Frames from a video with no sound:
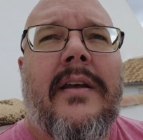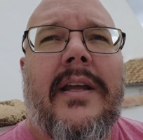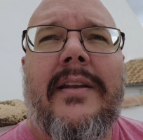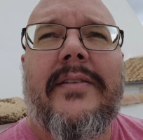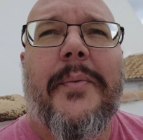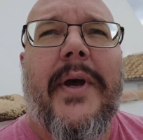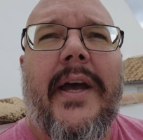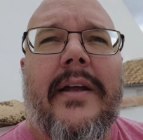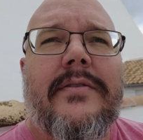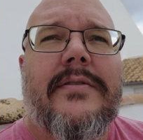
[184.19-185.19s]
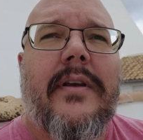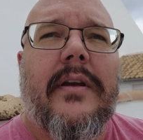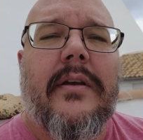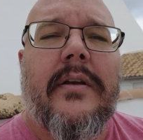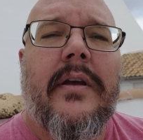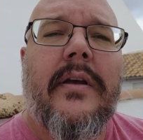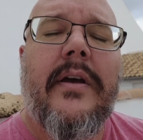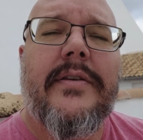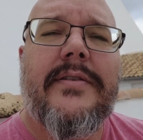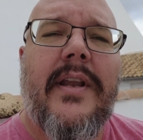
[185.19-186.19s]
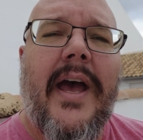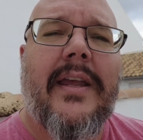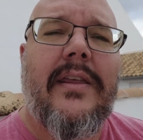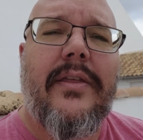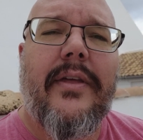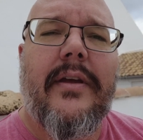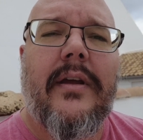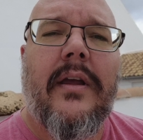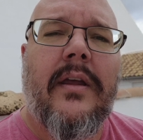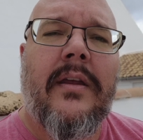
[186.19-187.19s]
Anytime I had just like a snacky thing,